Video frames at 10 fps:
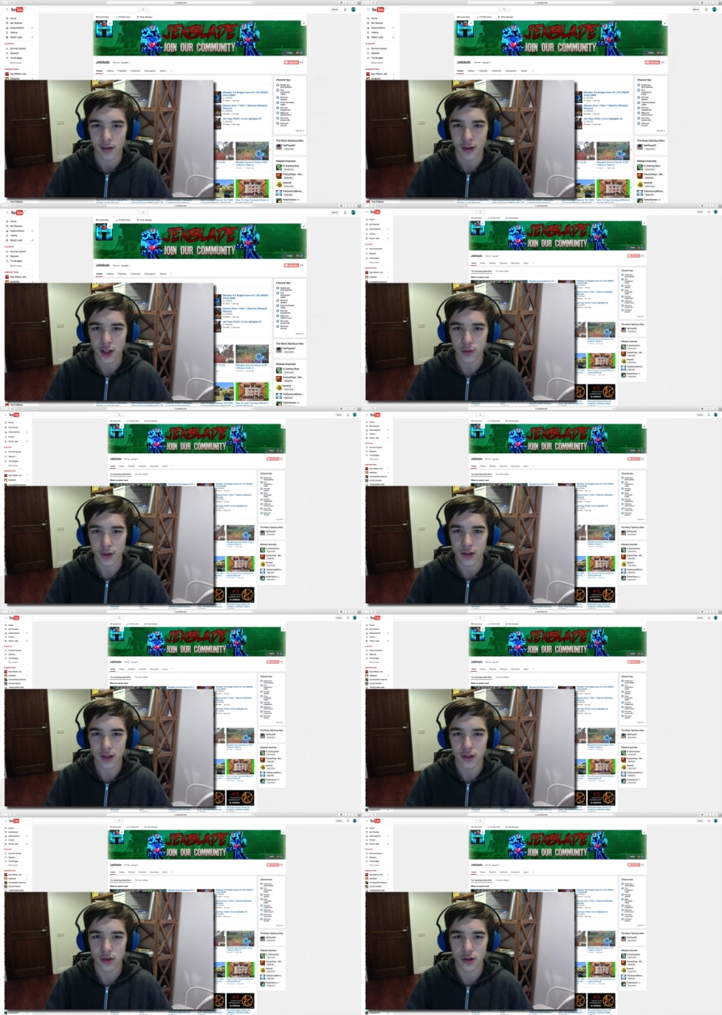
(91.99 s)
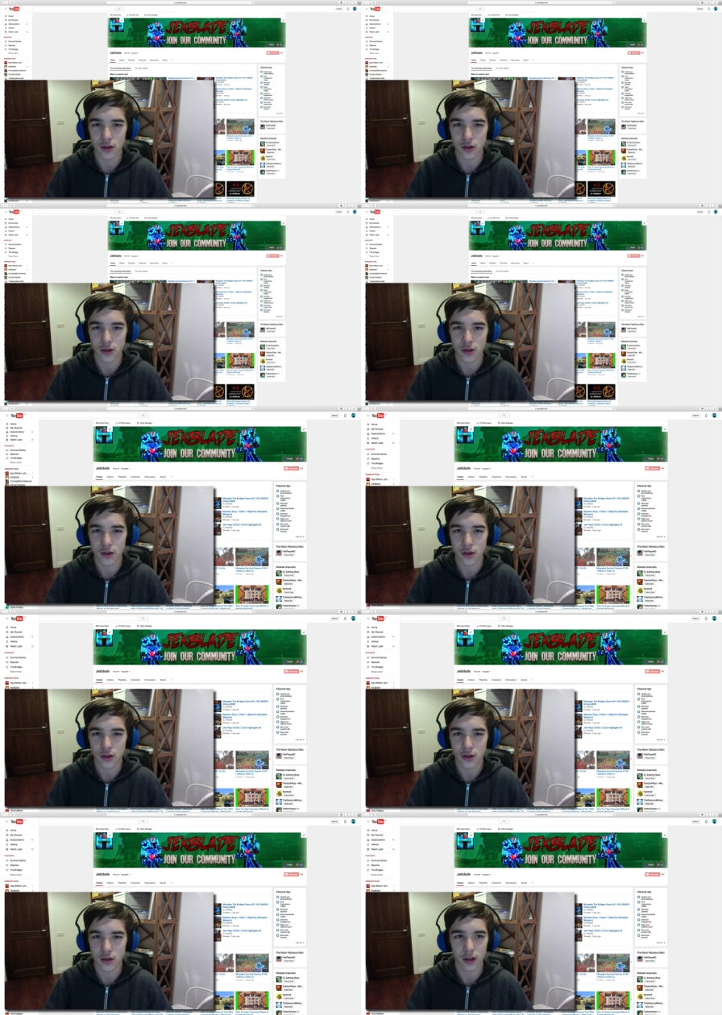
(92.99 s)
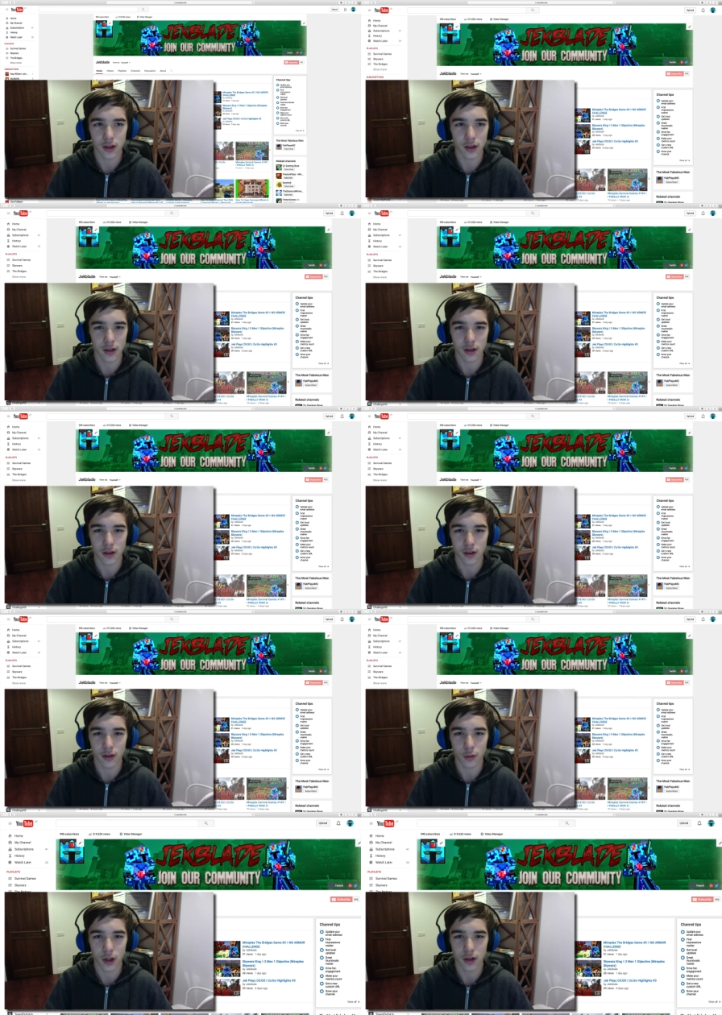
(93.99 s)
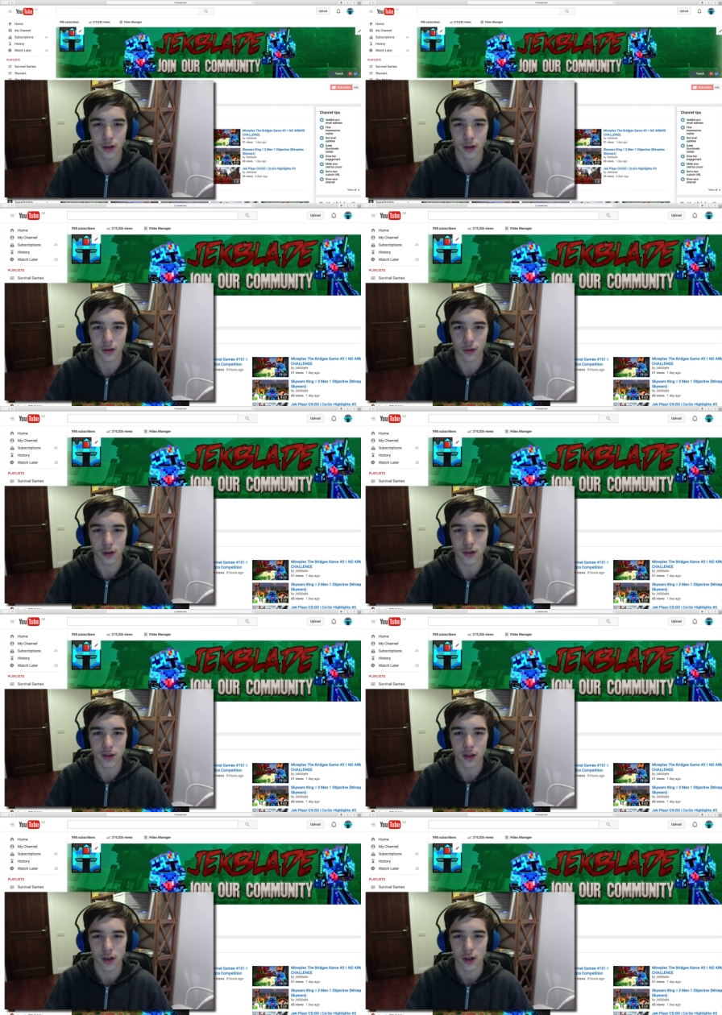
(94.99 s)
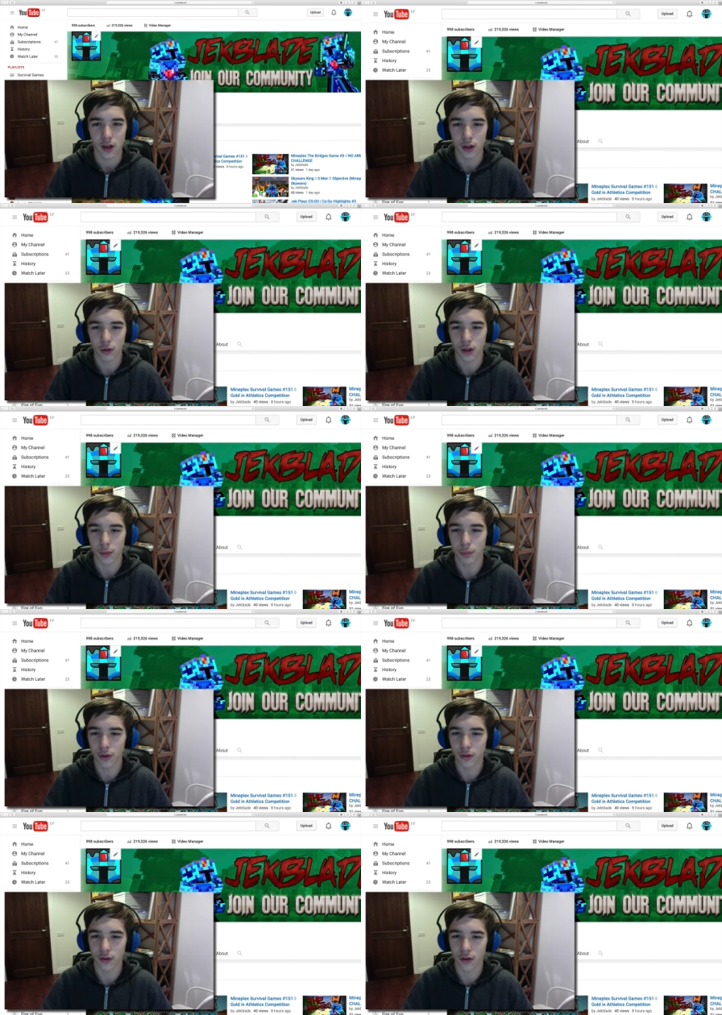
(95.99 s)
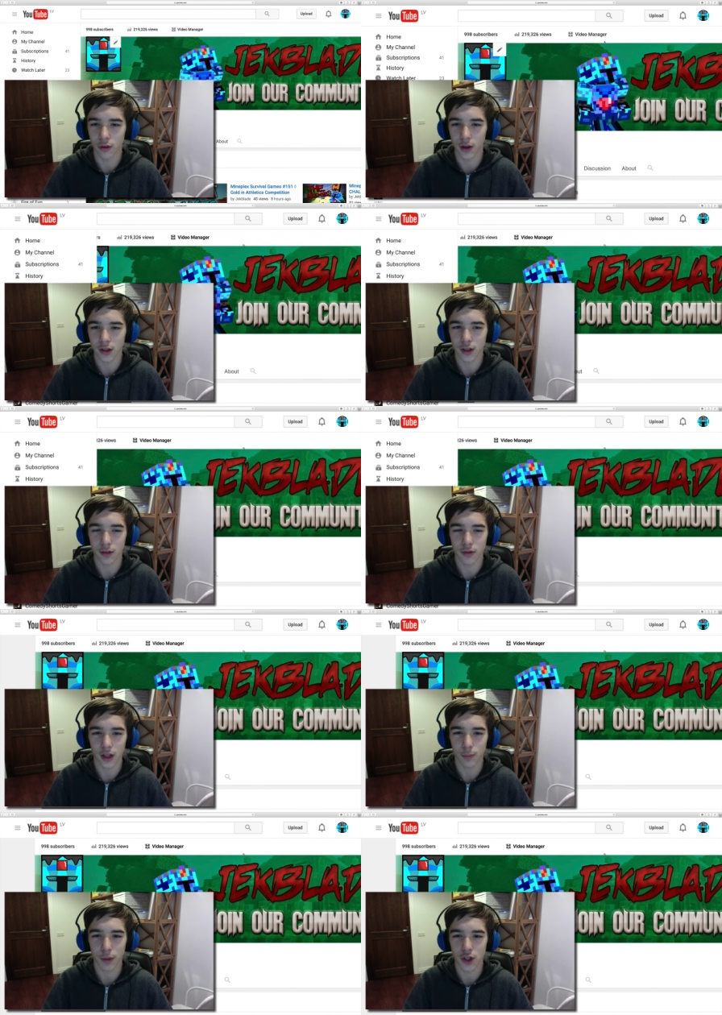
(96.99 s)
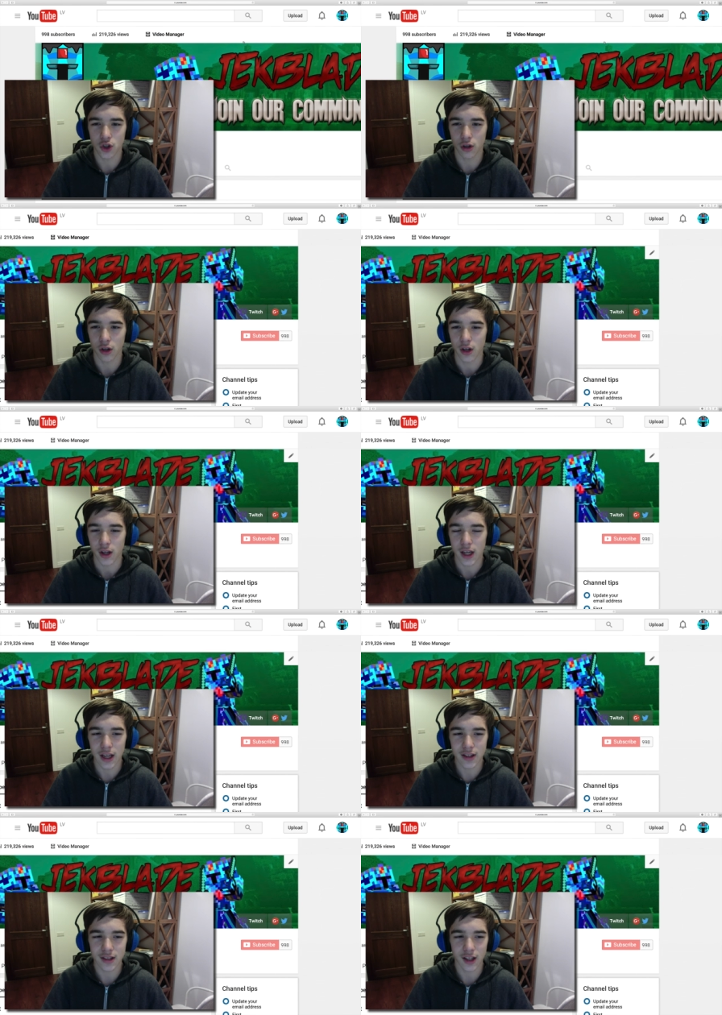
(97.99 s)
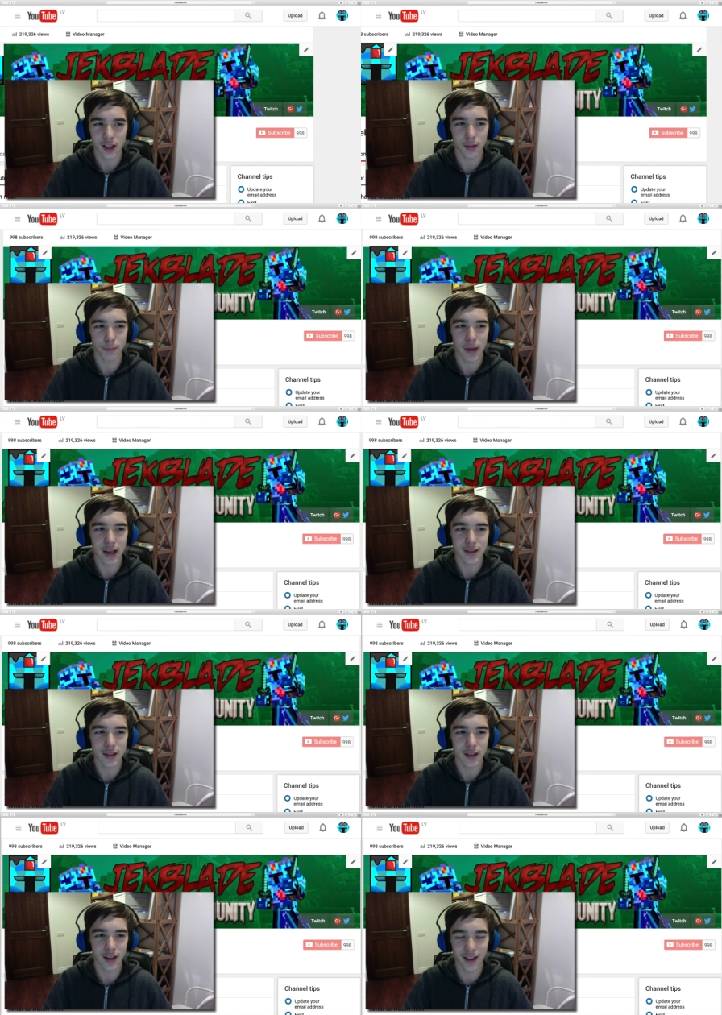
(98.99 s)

That's because I zoomed it in. Wait, look at this. Look at the beautiful quality of that picture. Isn't that amazing?